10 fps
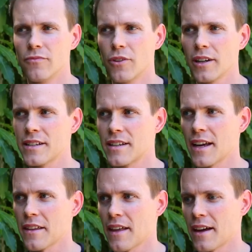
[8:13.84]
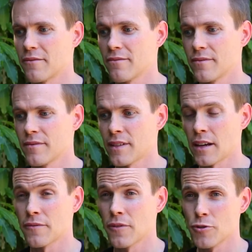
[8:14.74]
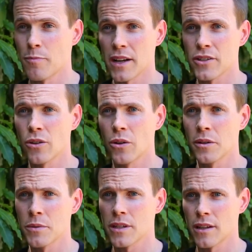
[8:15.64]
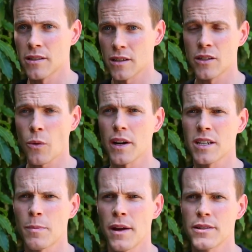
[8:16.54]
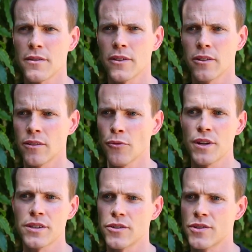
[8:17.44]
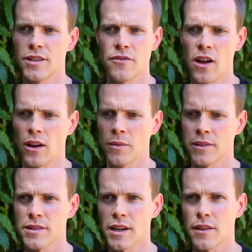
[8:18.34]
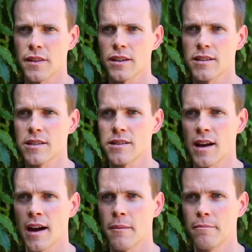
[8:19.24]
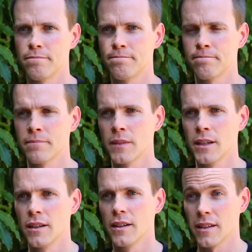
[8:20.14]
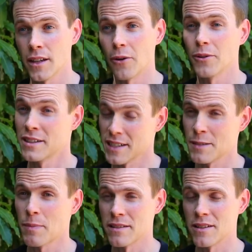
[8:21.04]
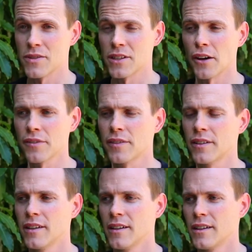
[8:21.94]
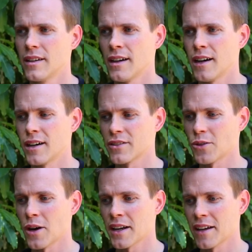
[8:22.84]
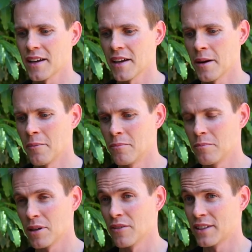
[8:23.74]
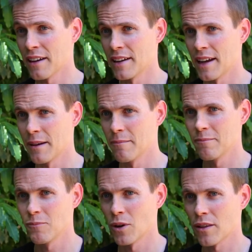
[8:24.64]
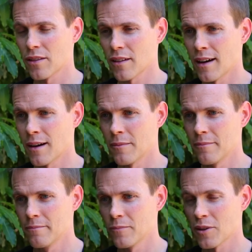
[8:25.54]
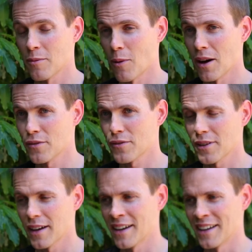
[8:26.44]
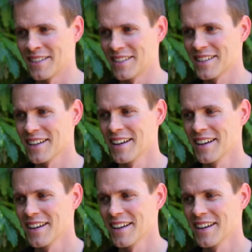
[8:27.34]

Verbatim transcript: Really, to get that first batch going, it's quite expensive. The research and development side of things is, you know, it's expensive stuff. So I had a bit of a D&M with my wife, and